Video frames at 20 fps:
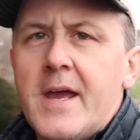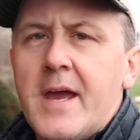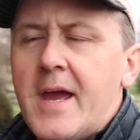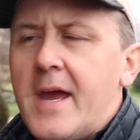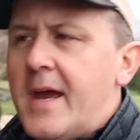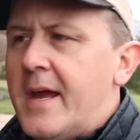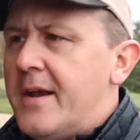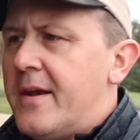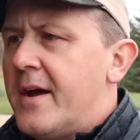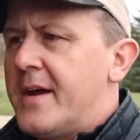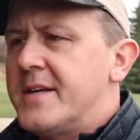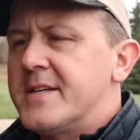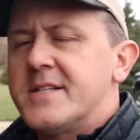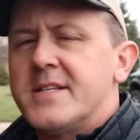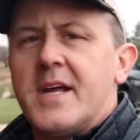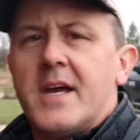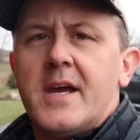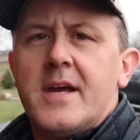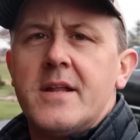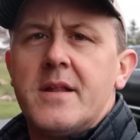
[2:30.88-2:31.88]
a nice
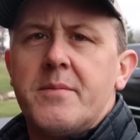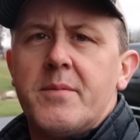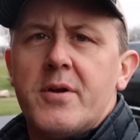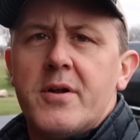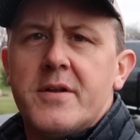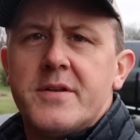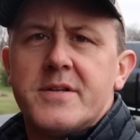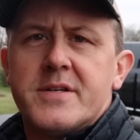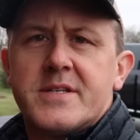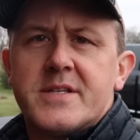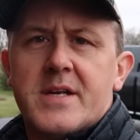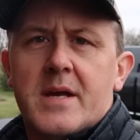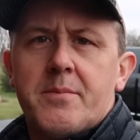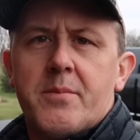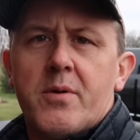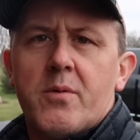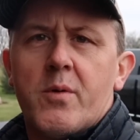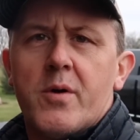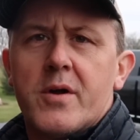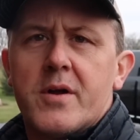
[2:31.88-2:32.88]
day in the middle of
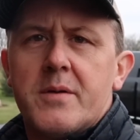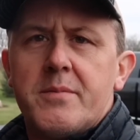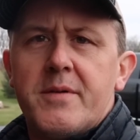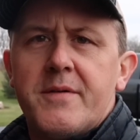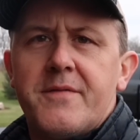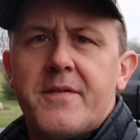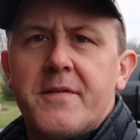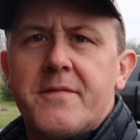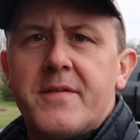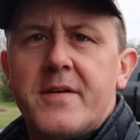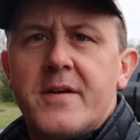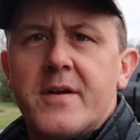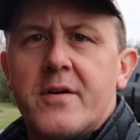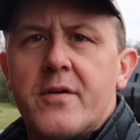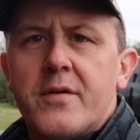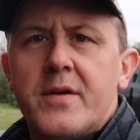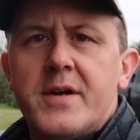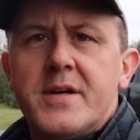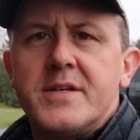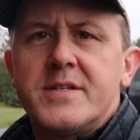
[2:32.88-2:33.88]
December where it could be 50
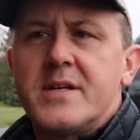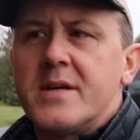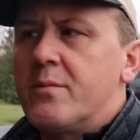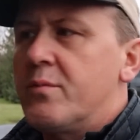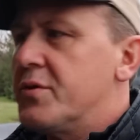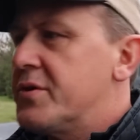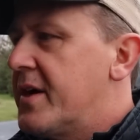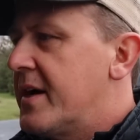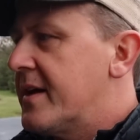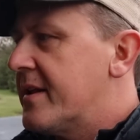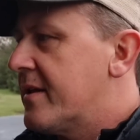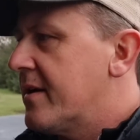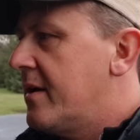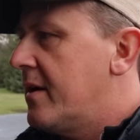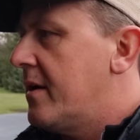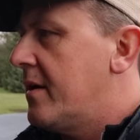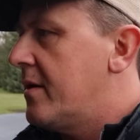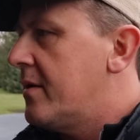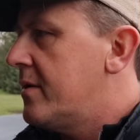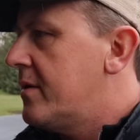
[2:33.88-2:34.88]
degrees and we'll take
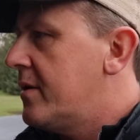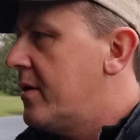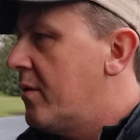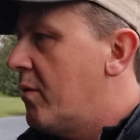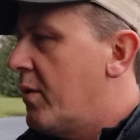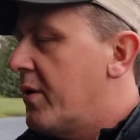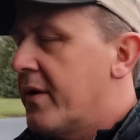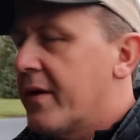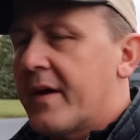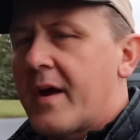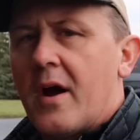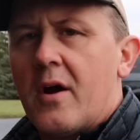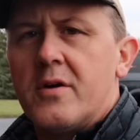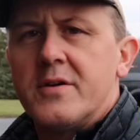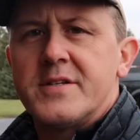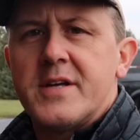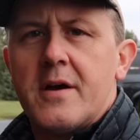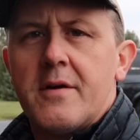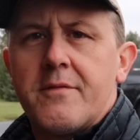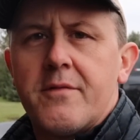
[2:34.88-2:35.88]
the, one of the
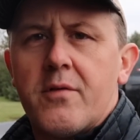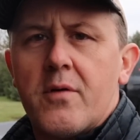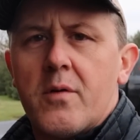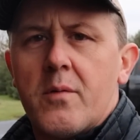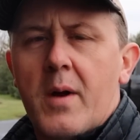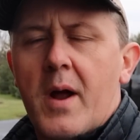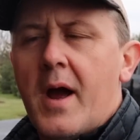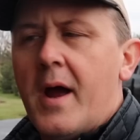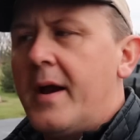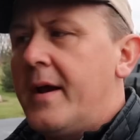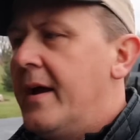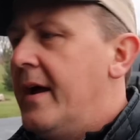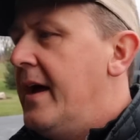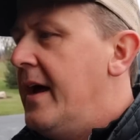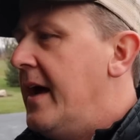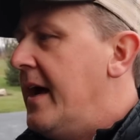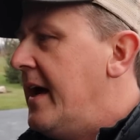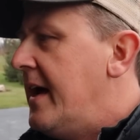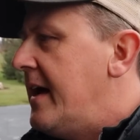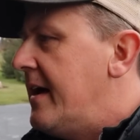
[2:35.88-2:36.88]
cars out for a ride.
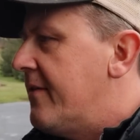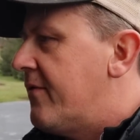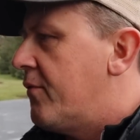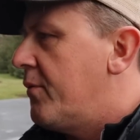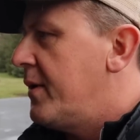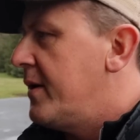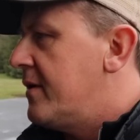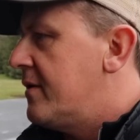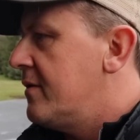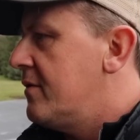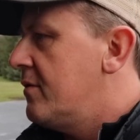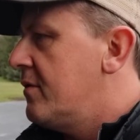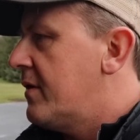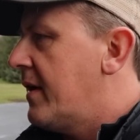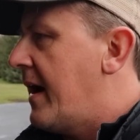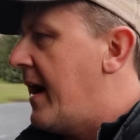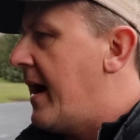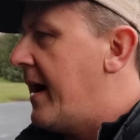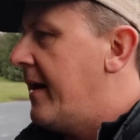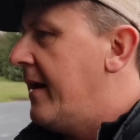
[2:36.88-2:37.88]
If we do
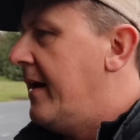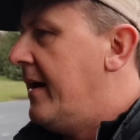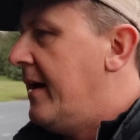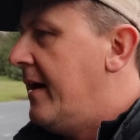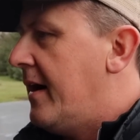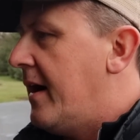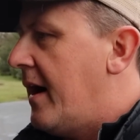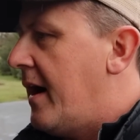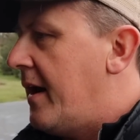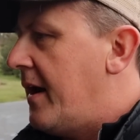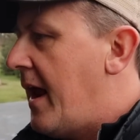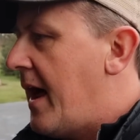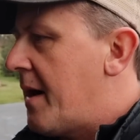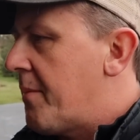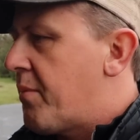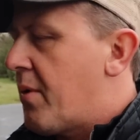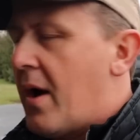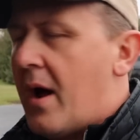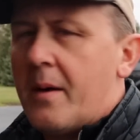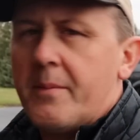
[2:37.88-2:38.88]
that, not
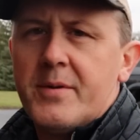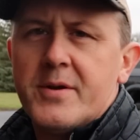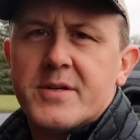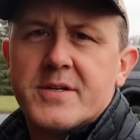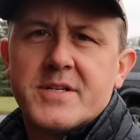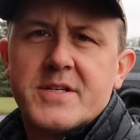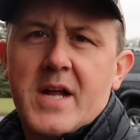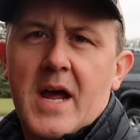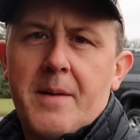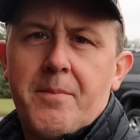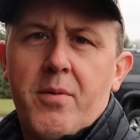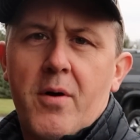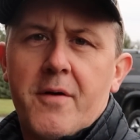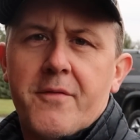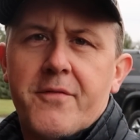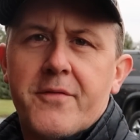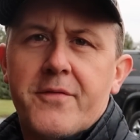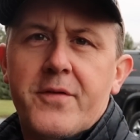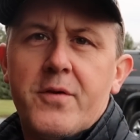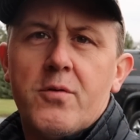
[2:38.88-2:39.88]
a problem. You just top
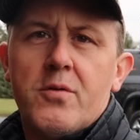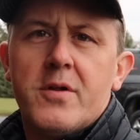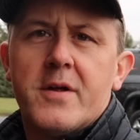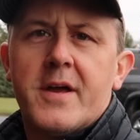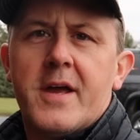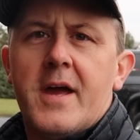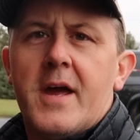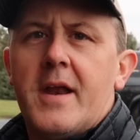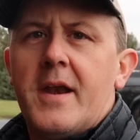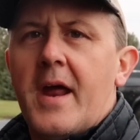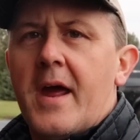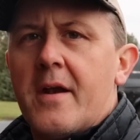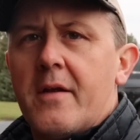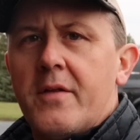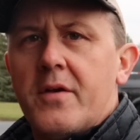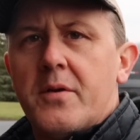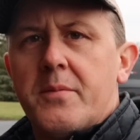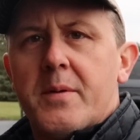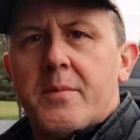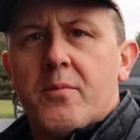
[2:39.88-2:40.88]
off the fuel again, add a
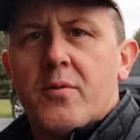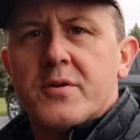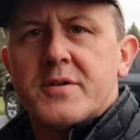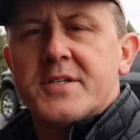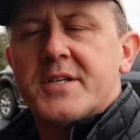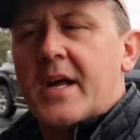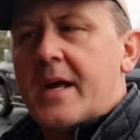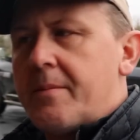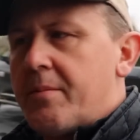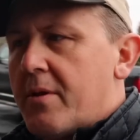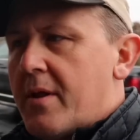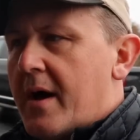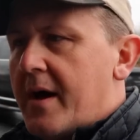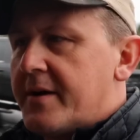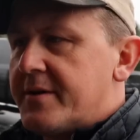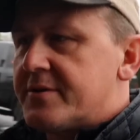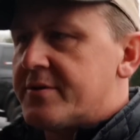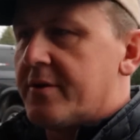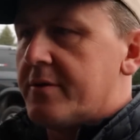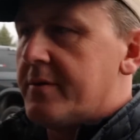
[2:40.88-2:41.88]
little bit more
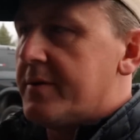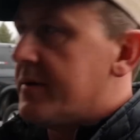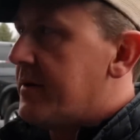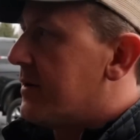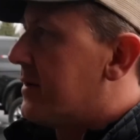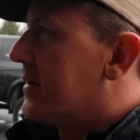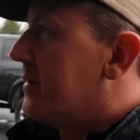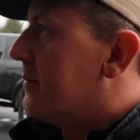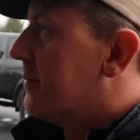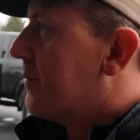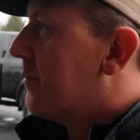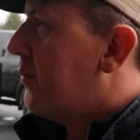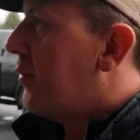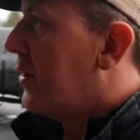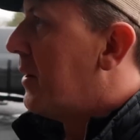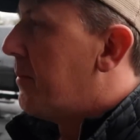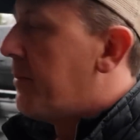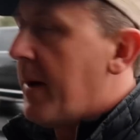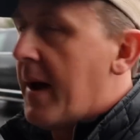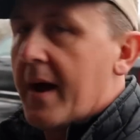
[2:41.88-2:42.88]
stabilizer, and you can
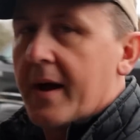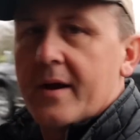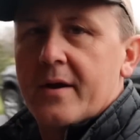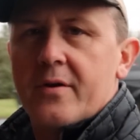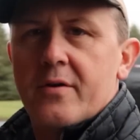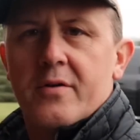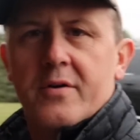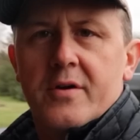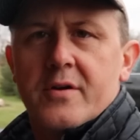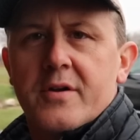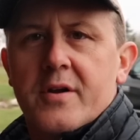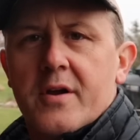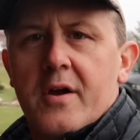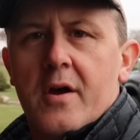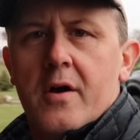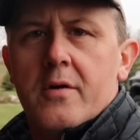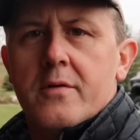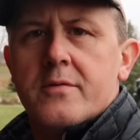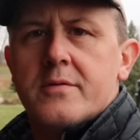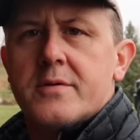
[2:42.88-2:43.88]
put it back and you're good to
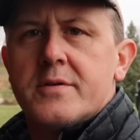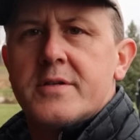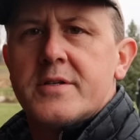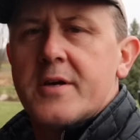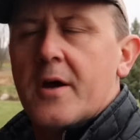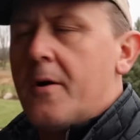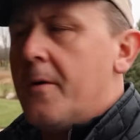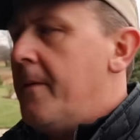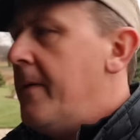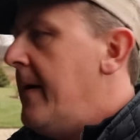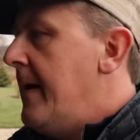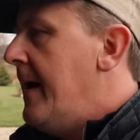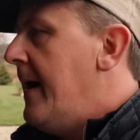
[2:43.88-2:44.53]
go. So